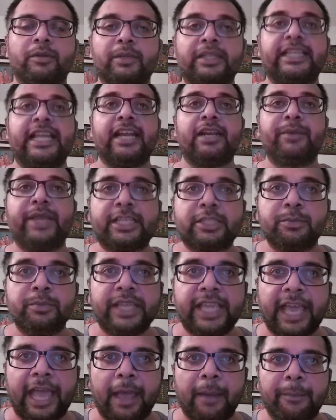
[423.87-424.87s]
Okay, whatever,
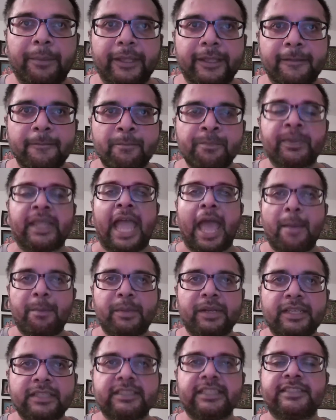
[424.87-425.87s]
but that makes me
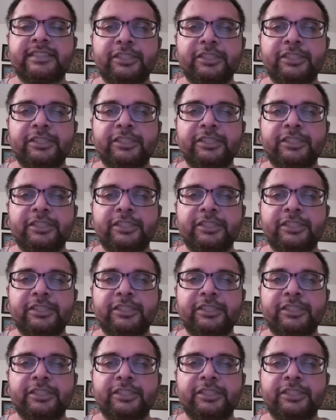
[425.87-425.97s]
happy.